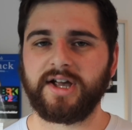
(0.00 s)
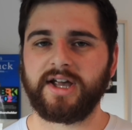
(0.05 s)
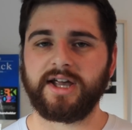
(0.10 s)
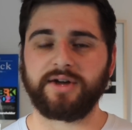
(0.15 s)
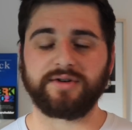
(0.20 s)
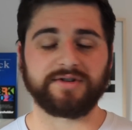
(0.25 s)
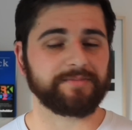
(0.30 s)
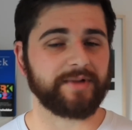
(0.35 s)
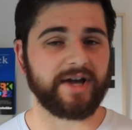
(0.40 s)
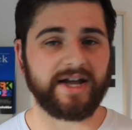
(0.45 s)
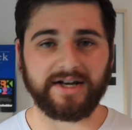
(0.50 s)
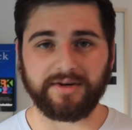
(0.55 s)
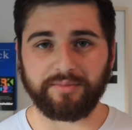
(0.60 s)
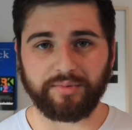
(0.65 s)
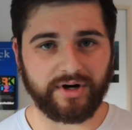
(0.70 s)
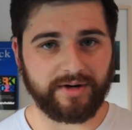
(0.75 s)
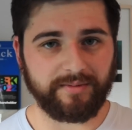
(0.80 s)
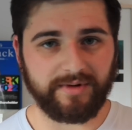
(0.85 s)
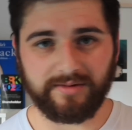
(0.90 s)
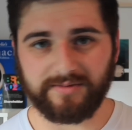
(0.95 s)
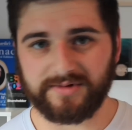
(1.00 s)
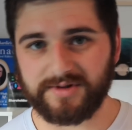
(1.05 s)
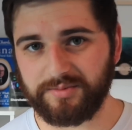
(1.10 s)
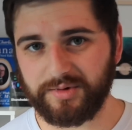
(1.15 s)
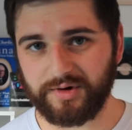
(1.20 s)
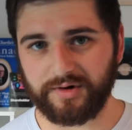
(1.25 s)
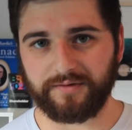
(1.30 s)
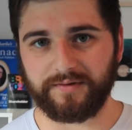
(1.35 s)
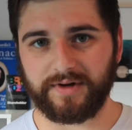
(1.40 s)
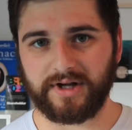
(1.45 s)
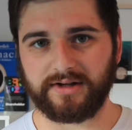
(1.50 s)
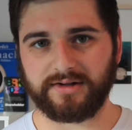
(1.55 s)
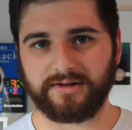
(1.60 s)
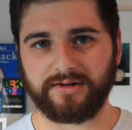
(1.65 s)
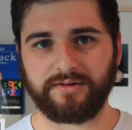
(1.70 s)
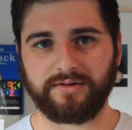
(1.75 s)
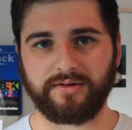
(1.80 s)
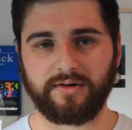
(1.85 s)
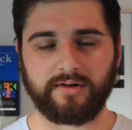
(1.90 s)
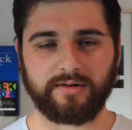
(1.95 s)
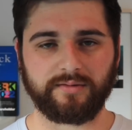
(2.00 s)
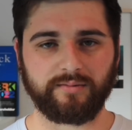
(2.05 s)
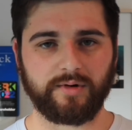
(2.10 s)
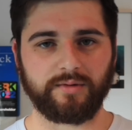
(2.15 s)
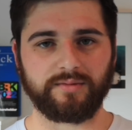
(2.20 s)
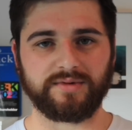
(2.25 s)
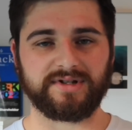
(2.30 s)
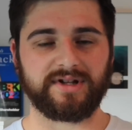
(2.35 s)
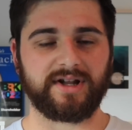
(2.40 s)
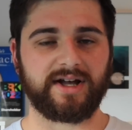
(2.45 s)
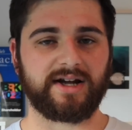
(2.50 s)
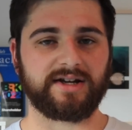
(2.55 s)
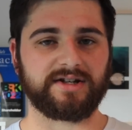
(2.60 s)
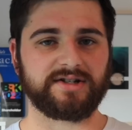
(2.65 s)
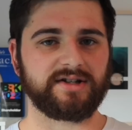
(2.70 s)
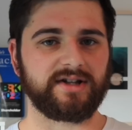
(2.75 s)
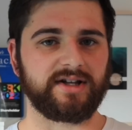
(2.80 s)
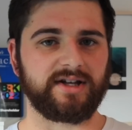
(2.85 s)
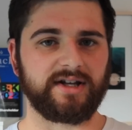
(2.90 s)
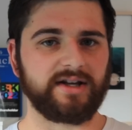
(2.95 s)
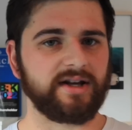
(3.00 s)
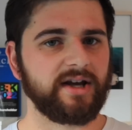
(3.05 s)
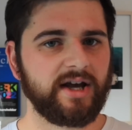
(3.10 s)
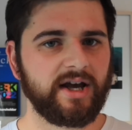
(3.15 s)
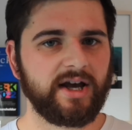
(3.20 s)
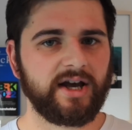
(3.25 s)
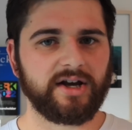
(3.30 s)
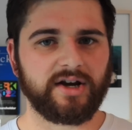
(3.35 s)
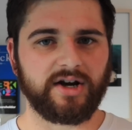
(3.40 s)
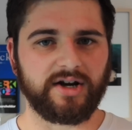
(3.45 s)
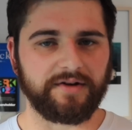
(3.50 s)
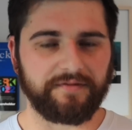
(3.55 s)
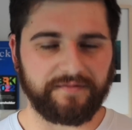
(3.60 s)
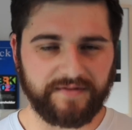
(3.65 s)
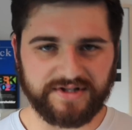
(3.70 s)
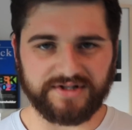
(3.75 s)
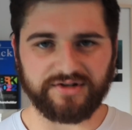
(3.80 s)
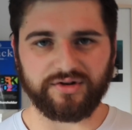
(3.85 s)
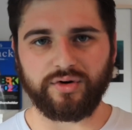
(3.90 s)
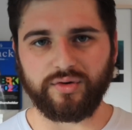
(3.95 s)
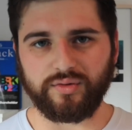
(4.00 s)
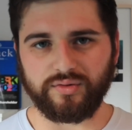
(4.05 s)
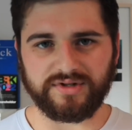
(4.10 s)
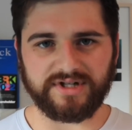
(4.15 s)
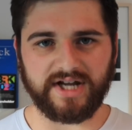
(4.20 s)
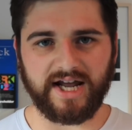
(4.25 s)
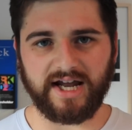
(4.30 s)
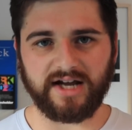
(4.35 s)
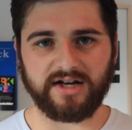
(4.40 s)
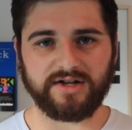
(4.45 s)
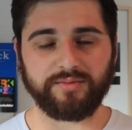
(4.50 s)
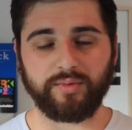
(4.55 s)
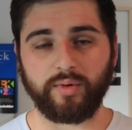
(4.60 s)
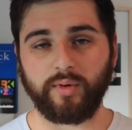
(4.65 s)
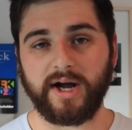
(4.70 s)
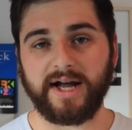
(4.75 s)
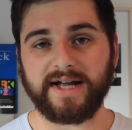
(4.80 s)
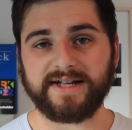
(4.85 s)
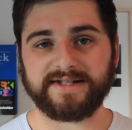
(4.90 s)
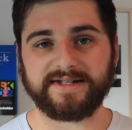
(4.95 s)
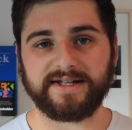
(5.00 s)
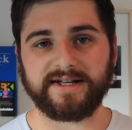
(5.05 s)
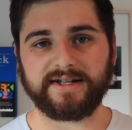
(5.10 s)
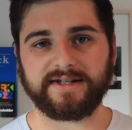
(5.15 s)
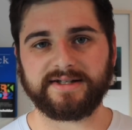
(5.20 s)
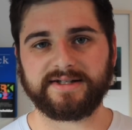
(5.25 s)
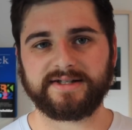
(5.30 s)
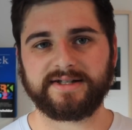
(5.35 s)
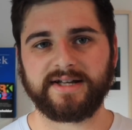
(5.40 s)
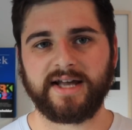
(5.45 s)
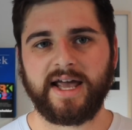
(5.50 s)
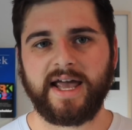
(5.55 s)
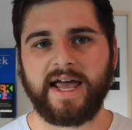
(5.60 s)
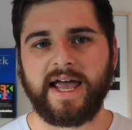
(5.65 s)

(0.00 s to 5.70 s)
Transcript: He was paying a premium to book value on what was largely kind of physical, tangible assets.